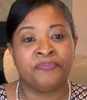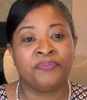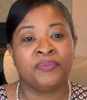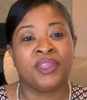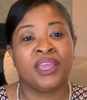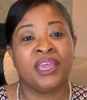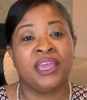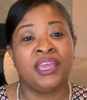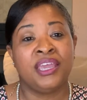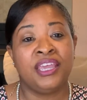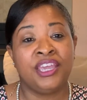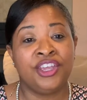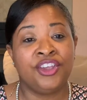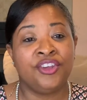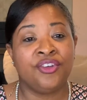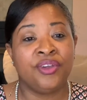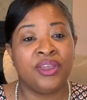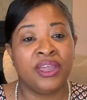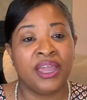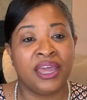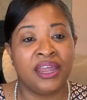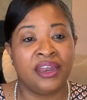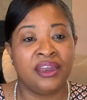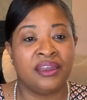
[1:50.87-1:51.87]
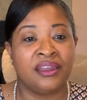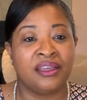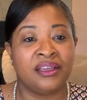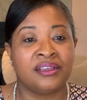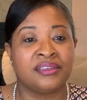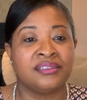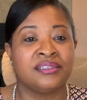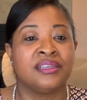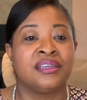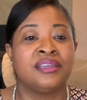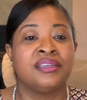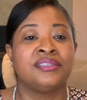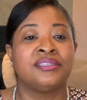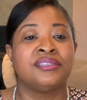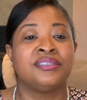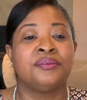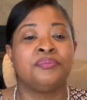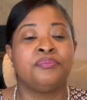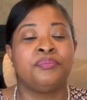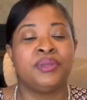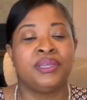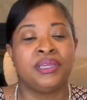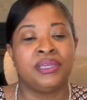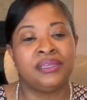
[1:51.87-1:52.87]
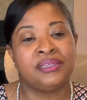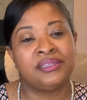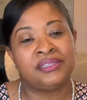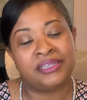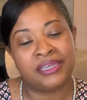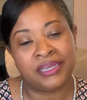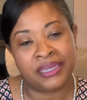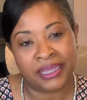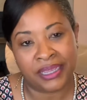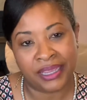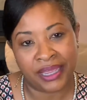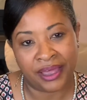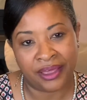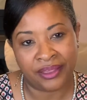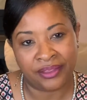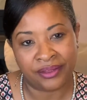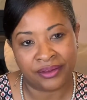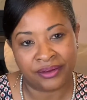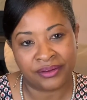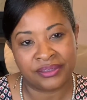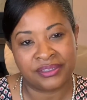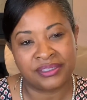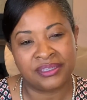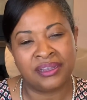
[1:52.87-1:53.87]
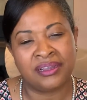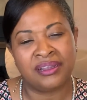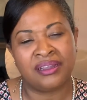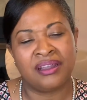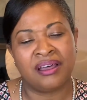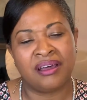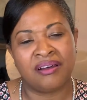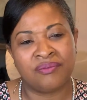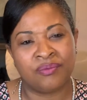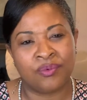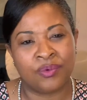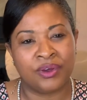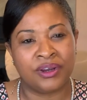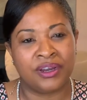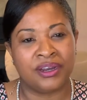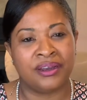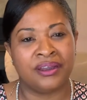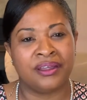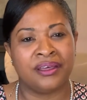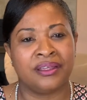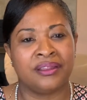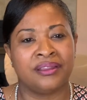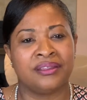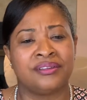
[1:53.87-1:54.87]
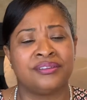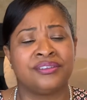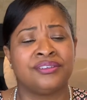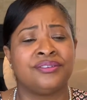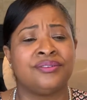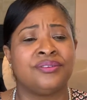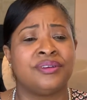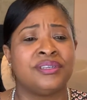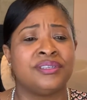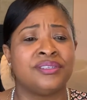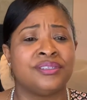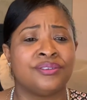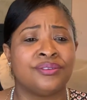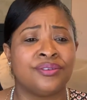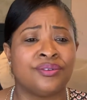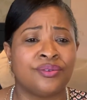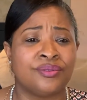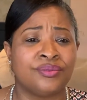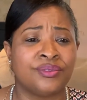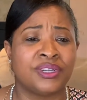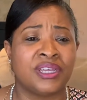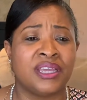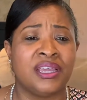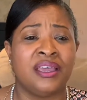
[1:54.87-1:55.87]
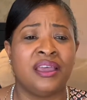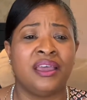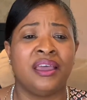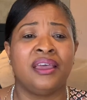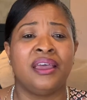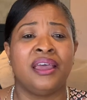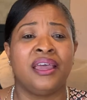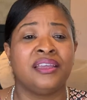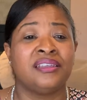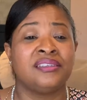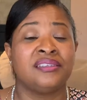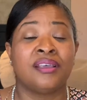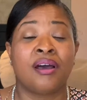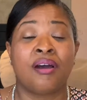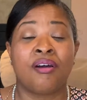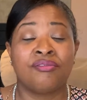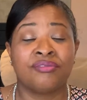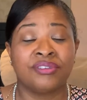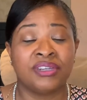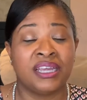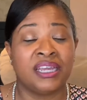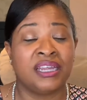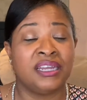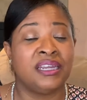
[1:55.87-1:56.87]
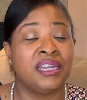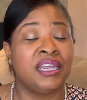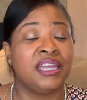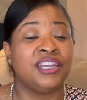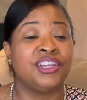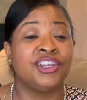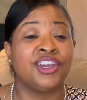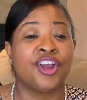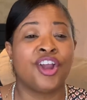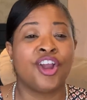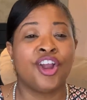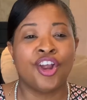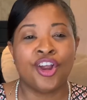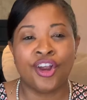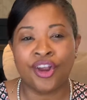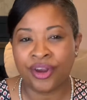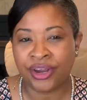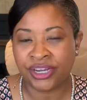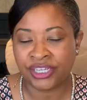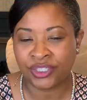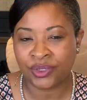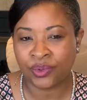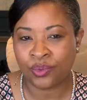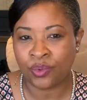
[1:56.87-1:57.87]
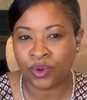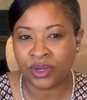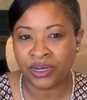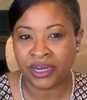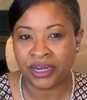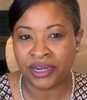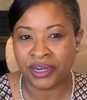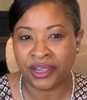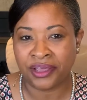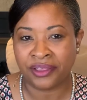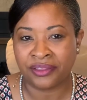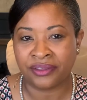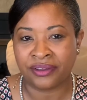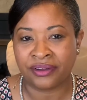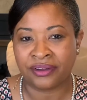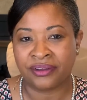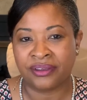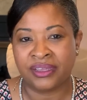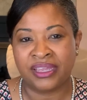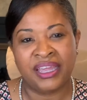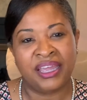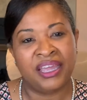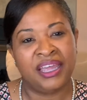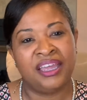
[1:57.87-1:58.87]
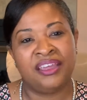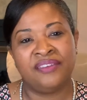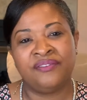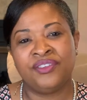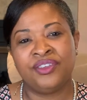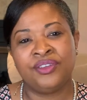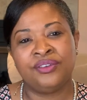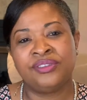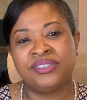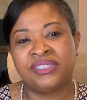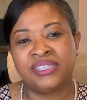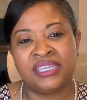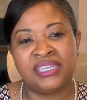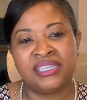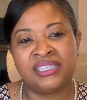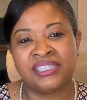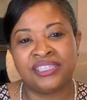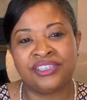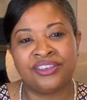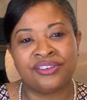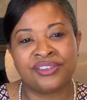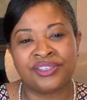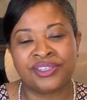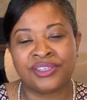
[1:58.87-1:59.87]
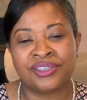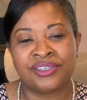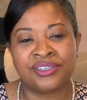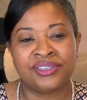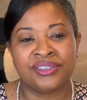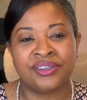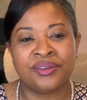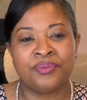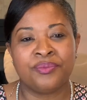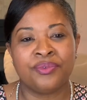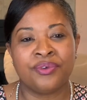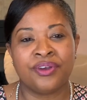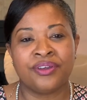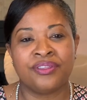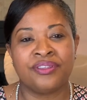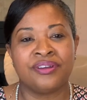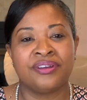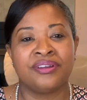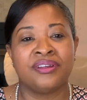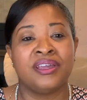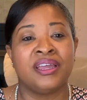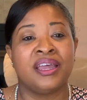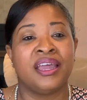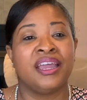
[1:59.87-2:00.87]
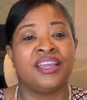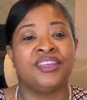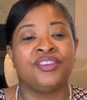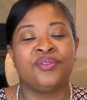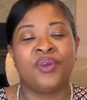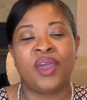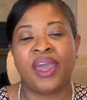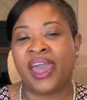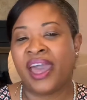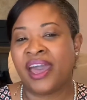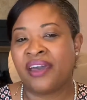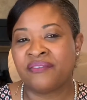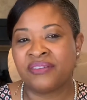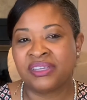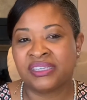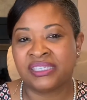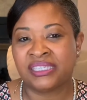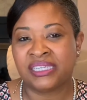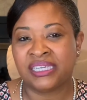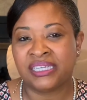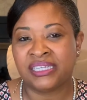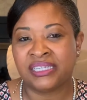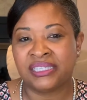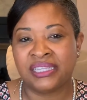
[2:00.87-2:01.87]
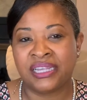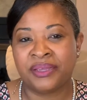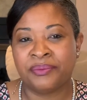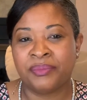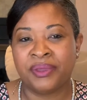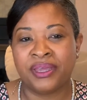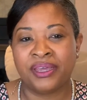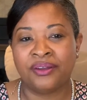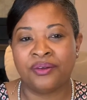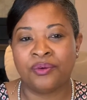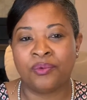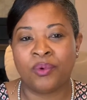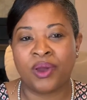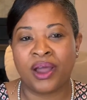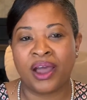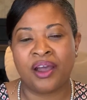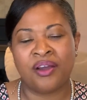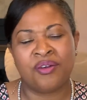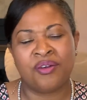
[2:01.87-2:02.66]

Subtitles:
He created us to be together, to love one another, to exalt and encourage one another. If you see your sister and brother and you haven't seen them in a while,